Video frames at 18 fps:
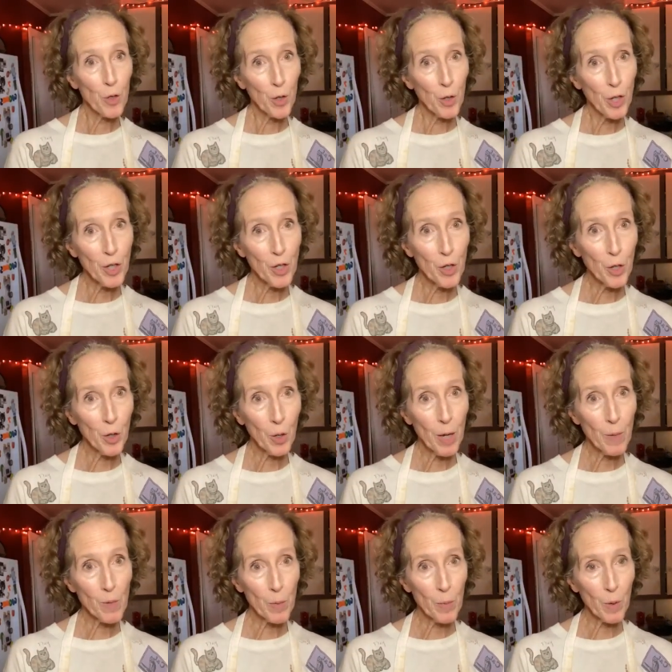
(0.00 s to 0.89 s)

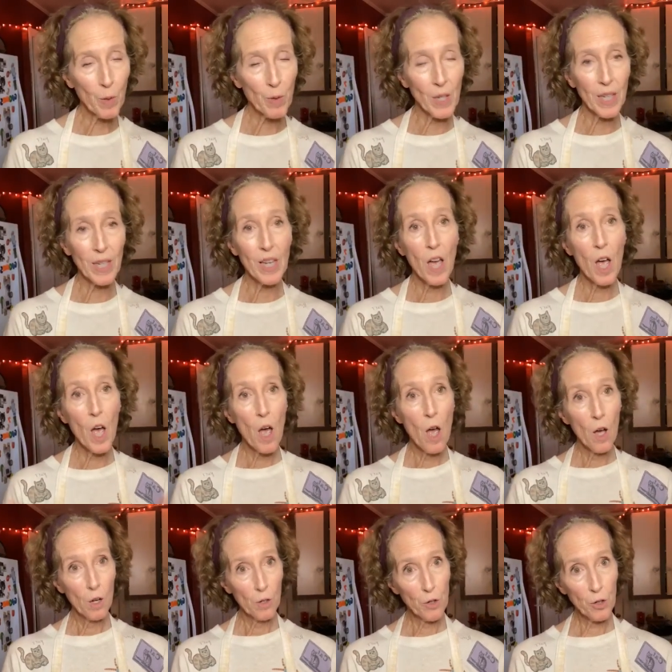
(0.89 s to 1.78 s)
32 grams of protein
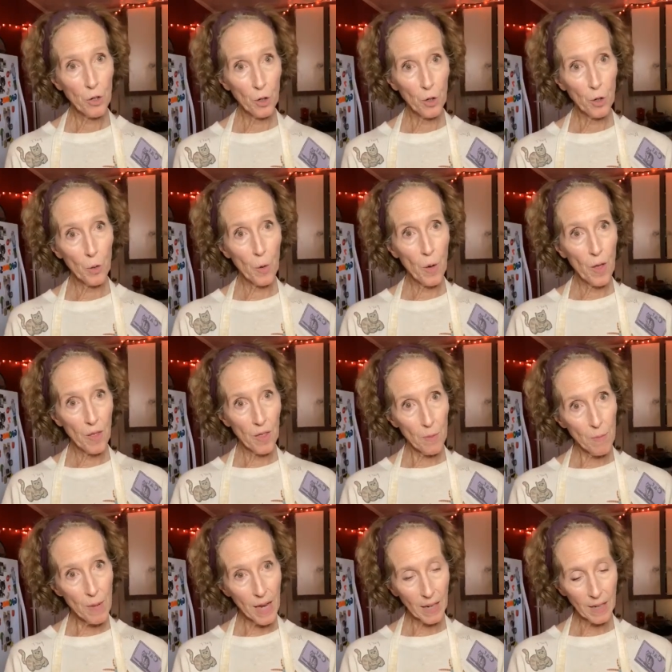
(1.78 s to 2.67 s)
to
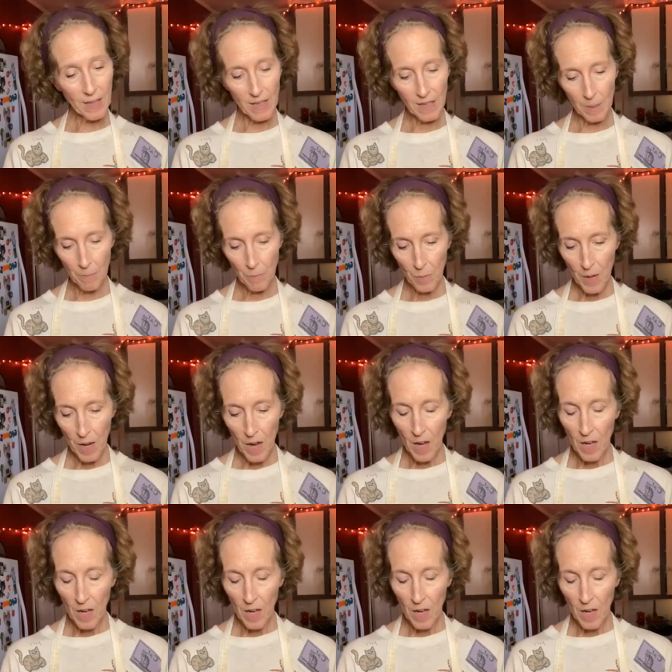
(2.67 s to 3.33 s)
the mix.